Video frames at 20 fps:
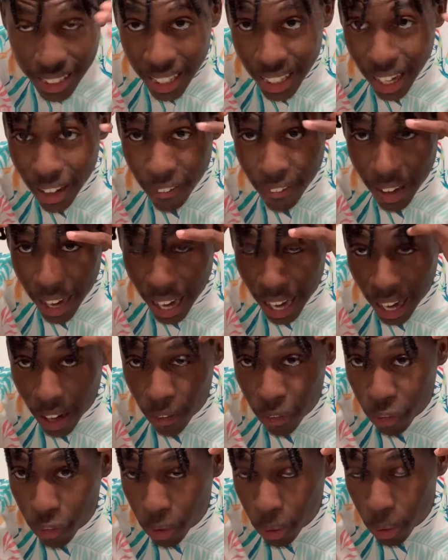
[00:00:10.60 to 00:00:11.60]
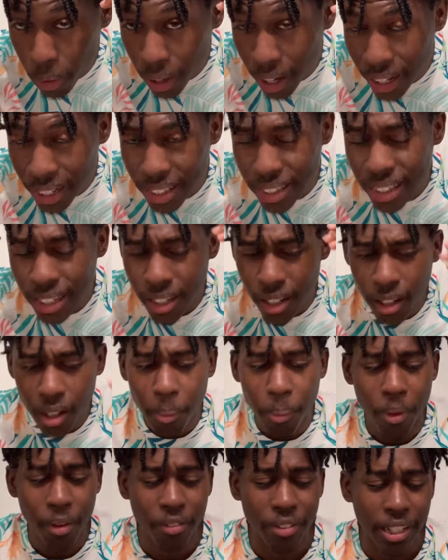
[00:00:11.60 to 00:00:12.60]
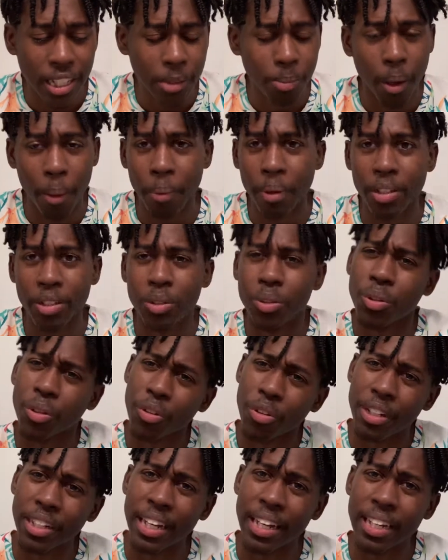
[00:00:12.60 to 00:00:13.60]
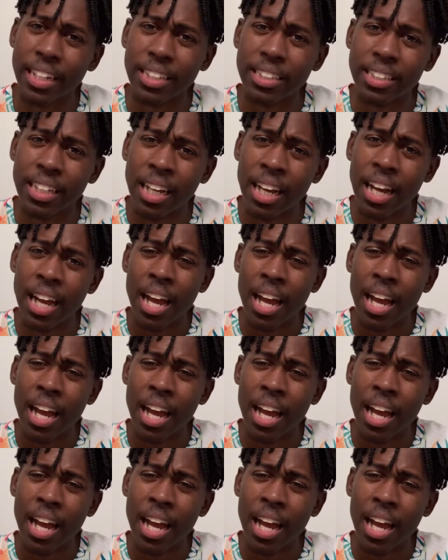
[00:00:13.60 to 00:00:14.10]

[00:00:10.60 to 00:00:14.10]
that I've had for, I think, a couple of days, probably 2-3 days.